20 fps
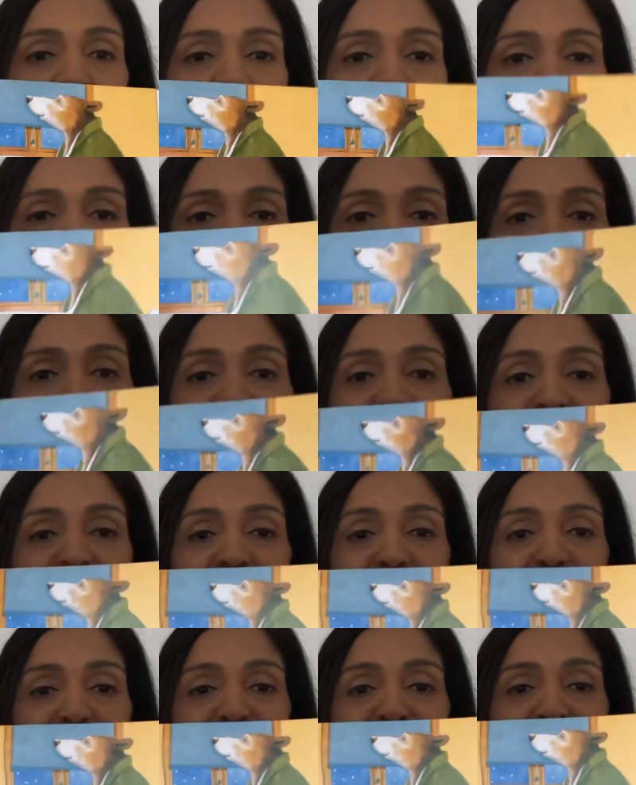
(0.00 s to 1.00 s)
Can you see
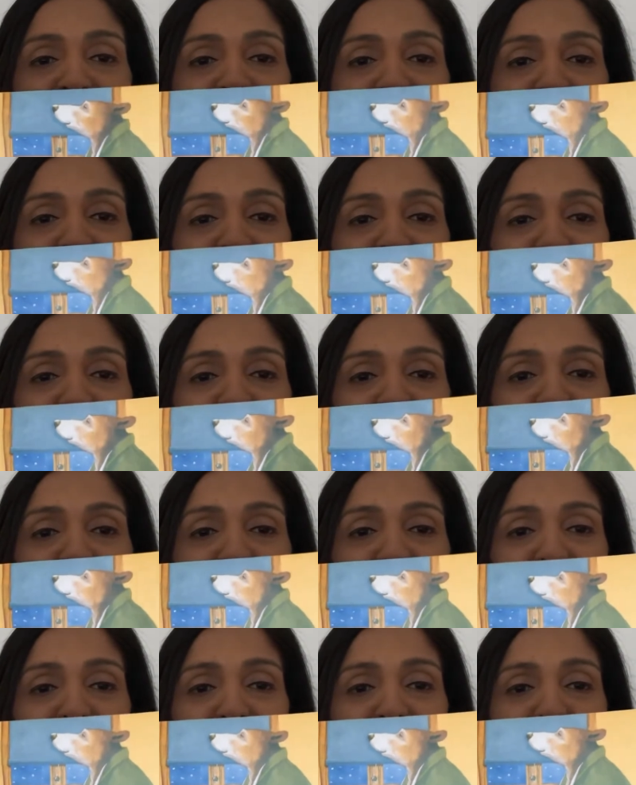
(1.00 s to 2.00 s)
what Sam's doing in the
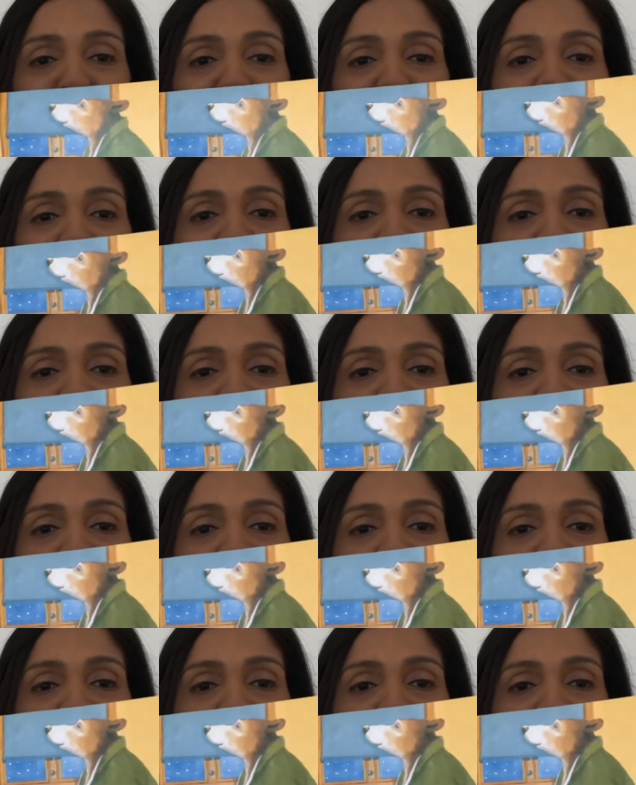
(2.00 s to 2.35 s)
picture?